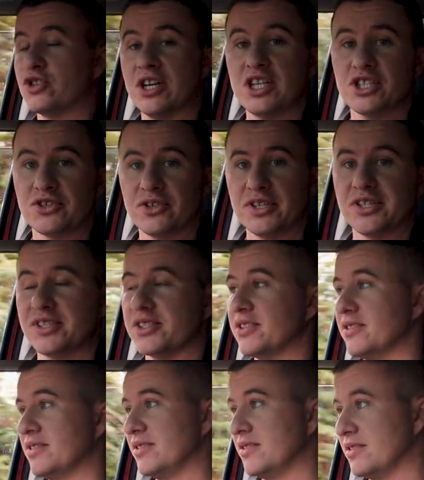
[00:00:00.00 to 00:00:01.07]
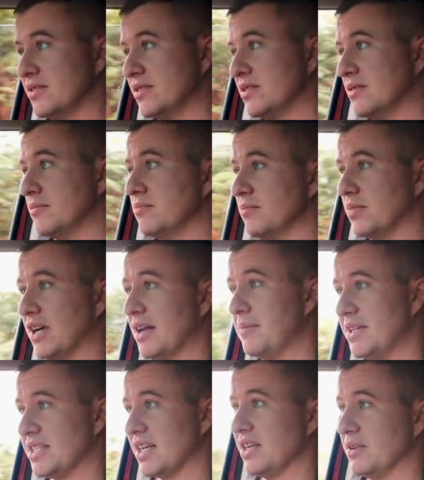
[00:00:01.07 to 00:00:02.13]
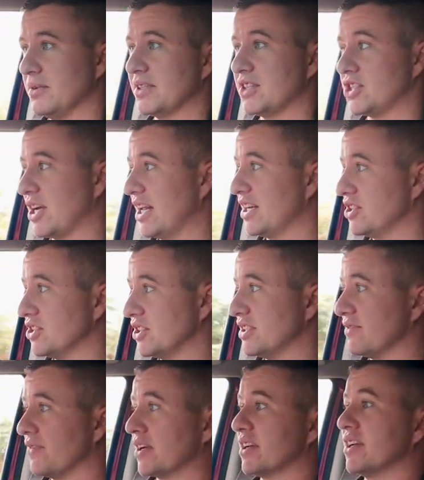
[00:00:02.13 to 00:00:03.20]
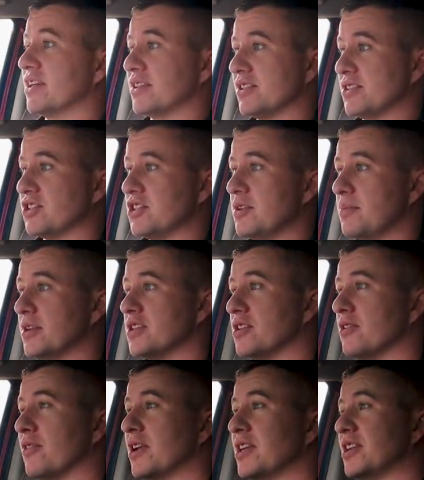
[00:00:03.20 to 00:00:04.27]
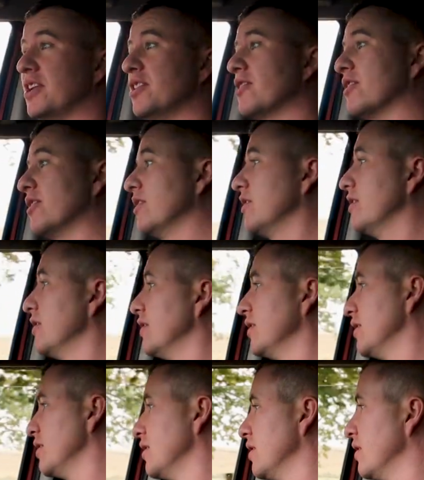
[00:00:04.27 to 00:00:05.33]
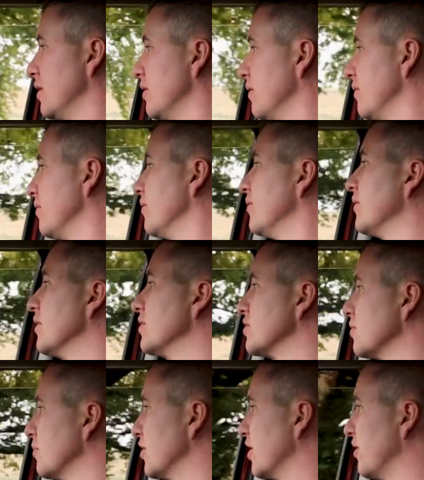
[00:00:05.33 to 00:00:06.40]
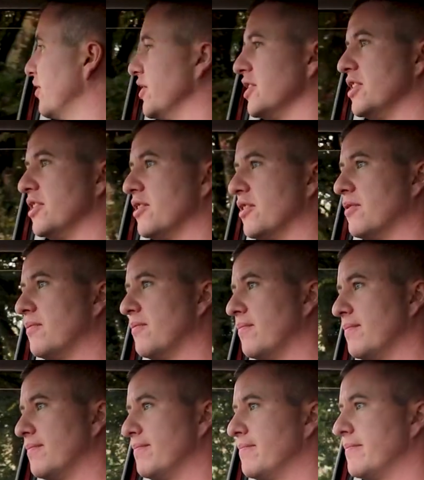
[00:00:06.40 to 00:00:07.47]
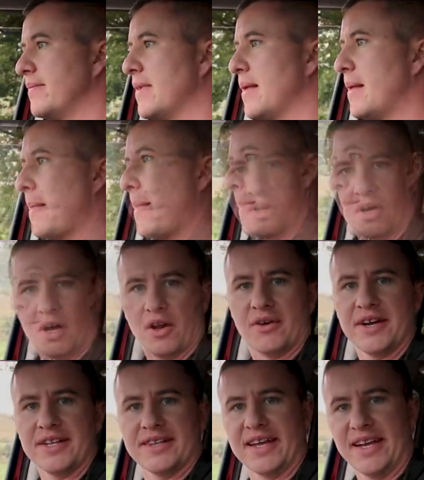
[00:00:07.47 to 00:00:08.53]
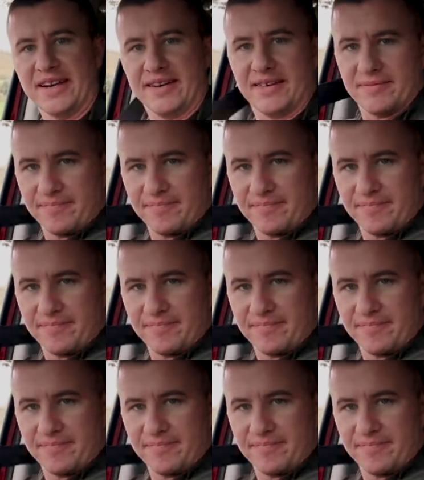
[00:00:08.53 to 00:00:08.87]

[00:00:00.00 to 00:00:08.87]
treacherous, but let me tell you what the challenge is if I can get this Jeep into the right gear. There's someone already here. All right then.